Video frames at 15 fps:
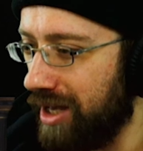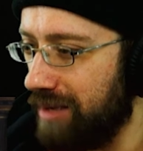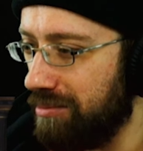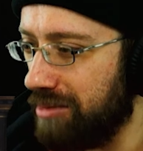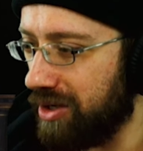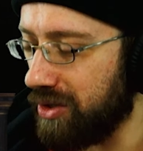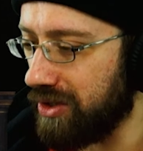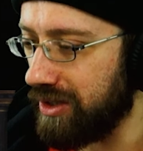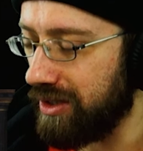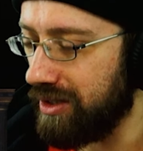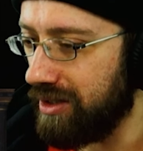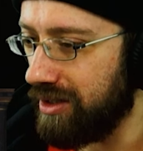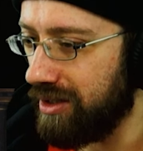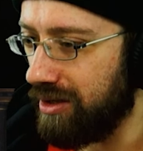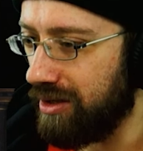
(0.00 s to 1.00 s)
buy, because
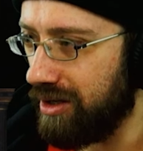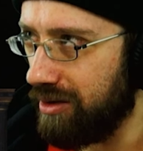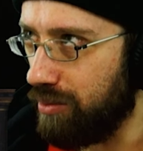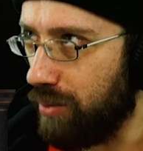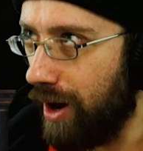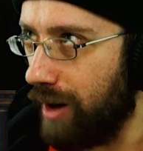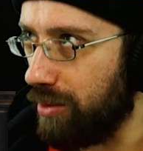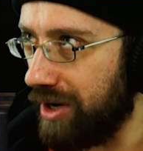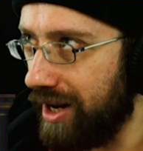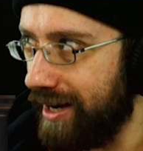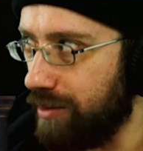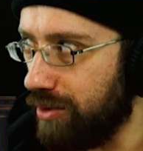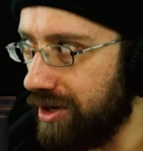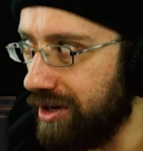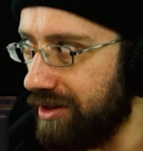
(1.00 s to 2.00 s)
why would
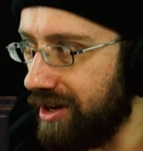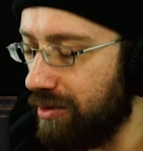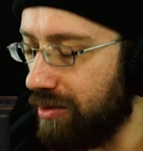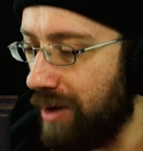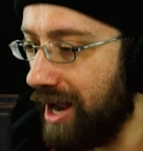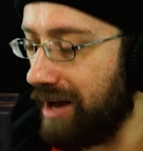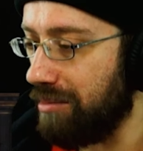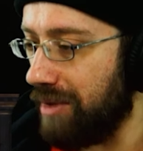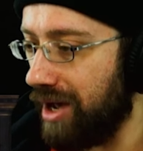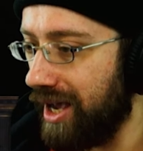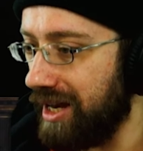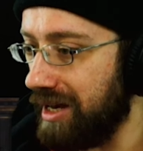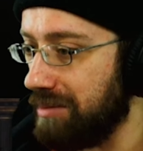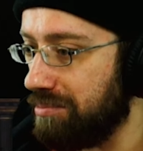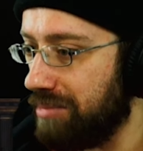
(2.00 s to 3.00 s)
anyone in their right
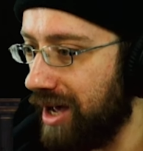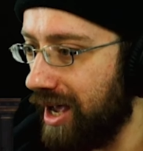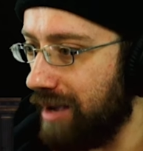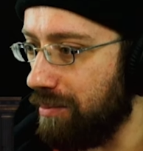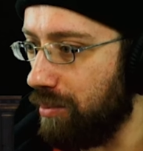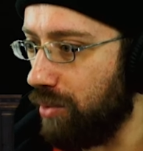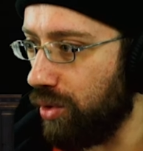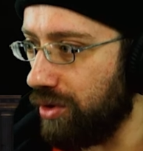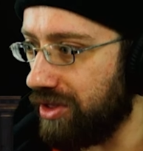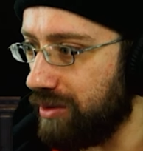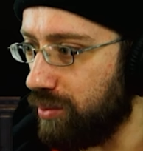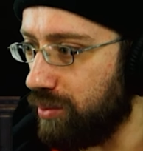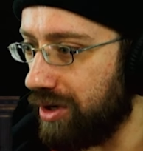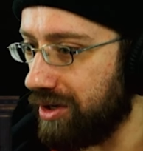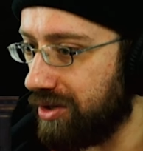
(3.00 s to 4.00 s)
mind buy more
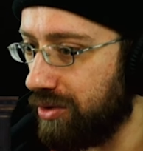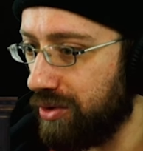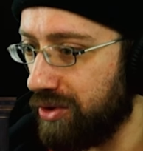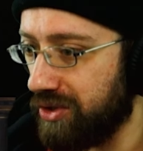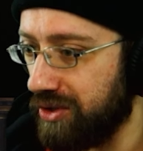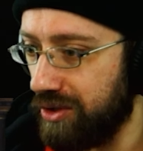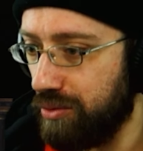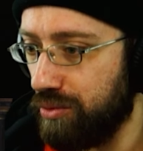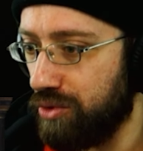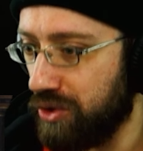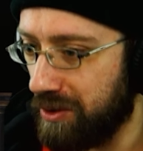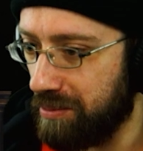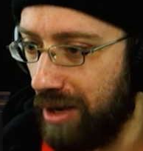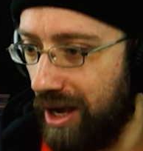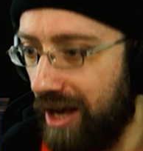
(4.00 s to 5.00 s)
than one cursor? You would
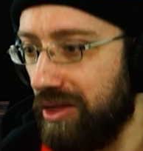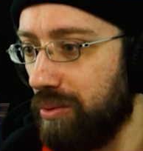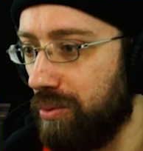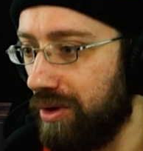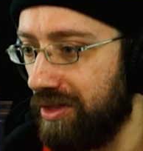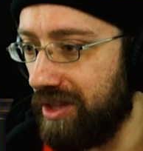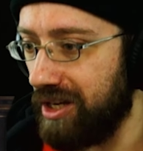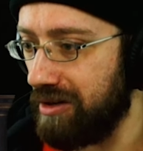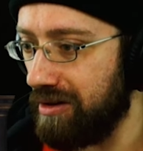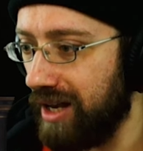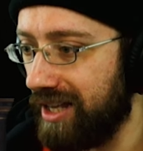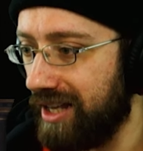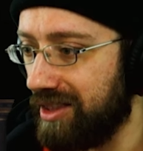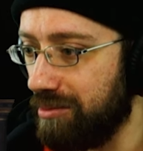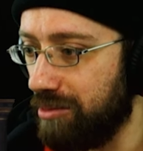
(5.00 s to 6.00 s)
just buy the one that you
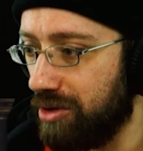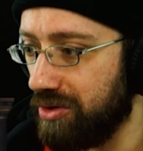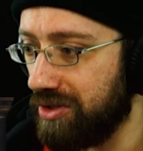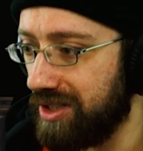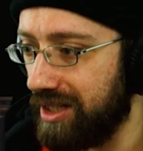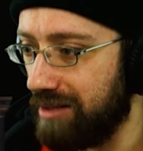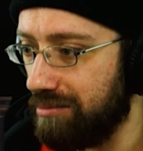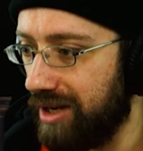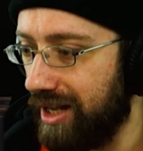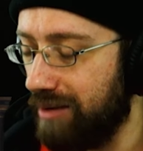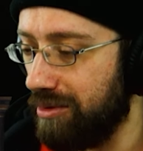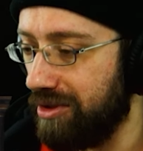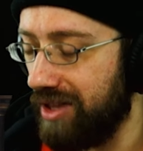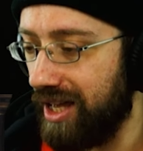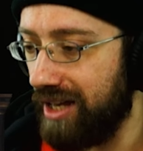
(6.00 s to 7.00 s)
like the most and play
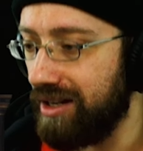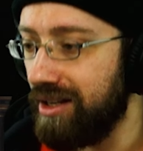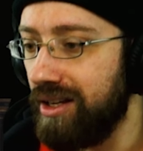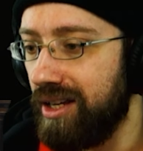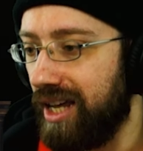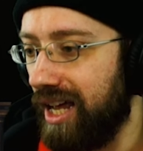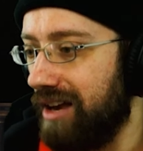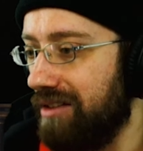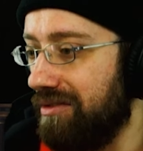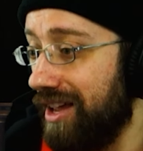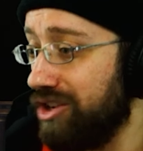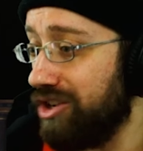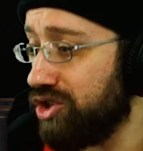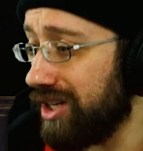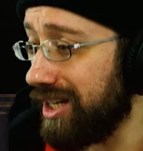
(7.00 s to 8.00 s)
with that. And
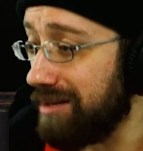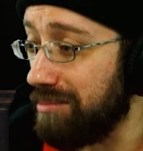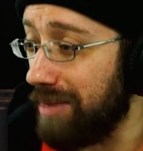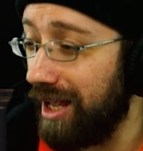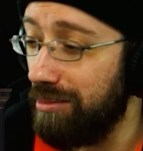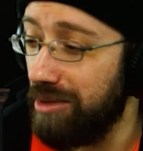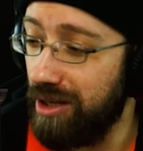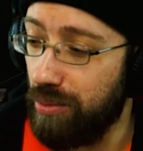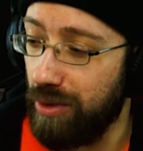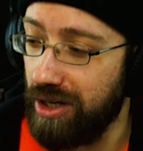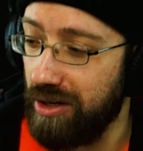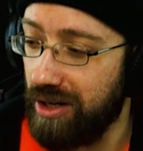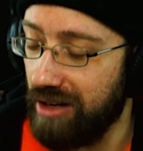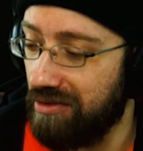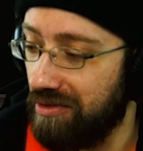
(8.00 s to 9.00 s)
eventually, maybe when
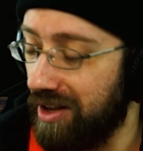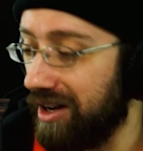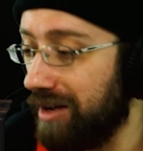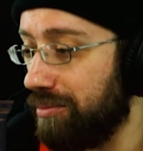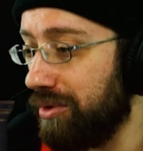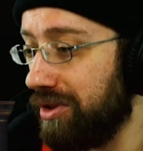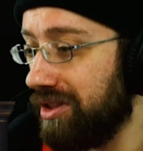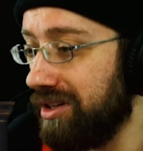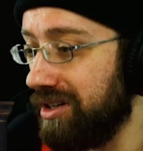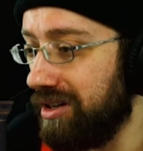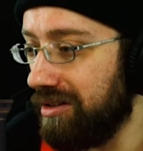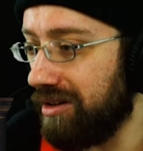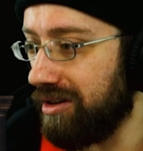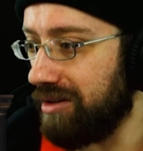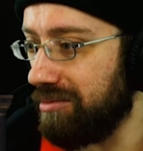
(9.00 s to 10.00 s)
you get fed up with it,
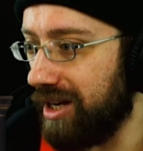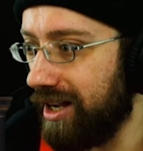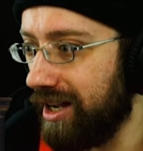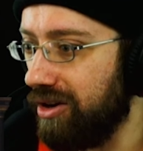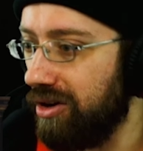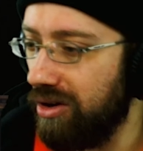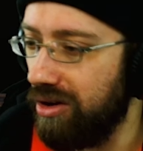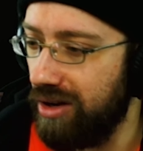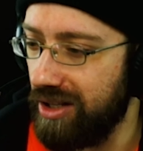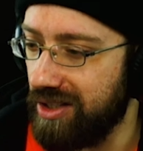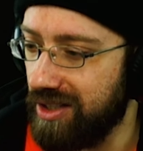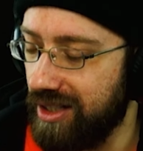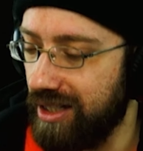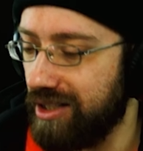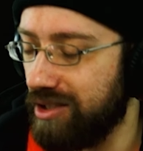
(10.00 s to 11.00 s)
you're gonna be like, oh,
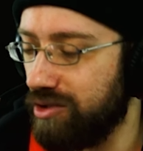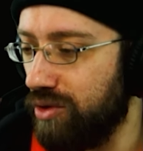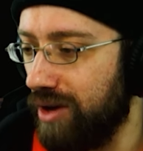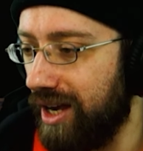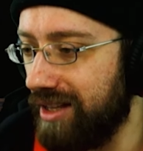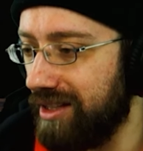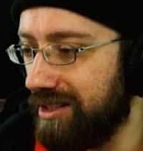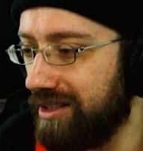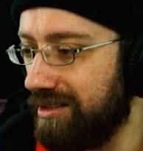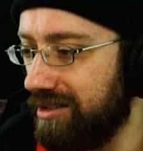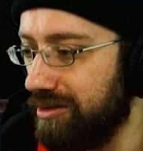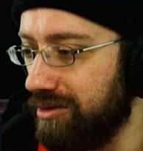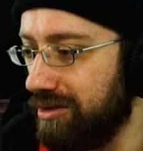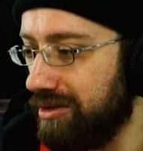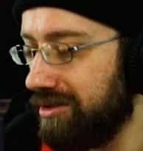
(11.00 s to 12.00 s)
let's try and
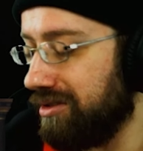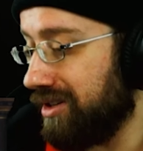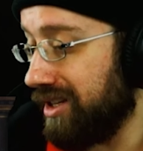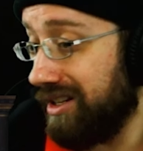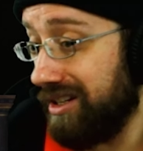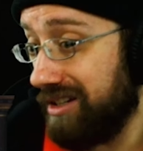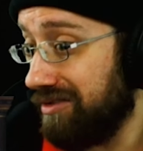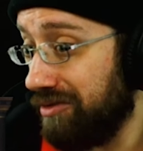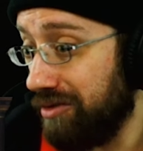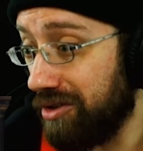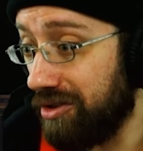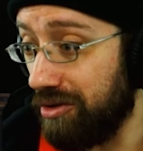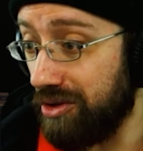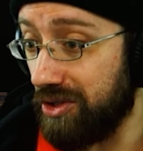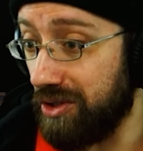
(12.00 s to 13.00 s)
look at a
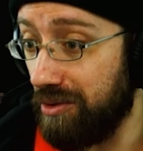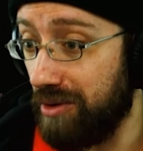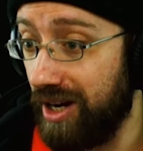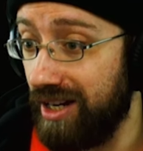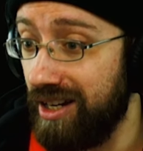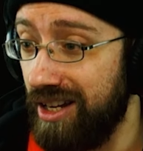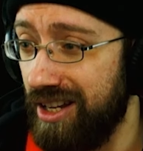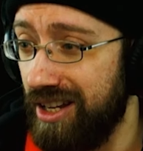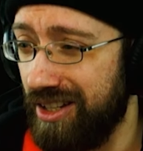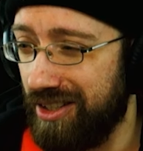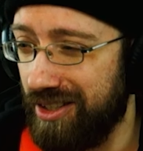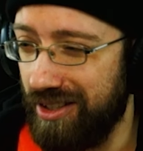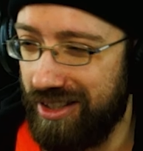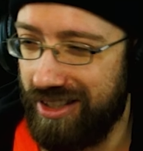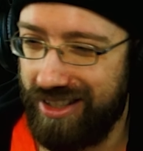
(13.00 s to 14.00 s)
different cursor, right?
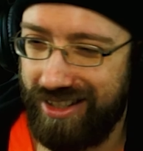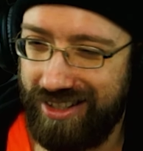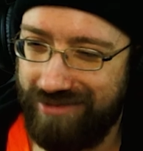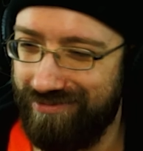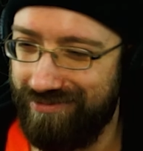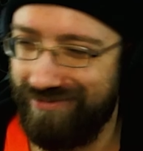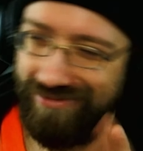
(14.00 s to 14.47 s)
So it's,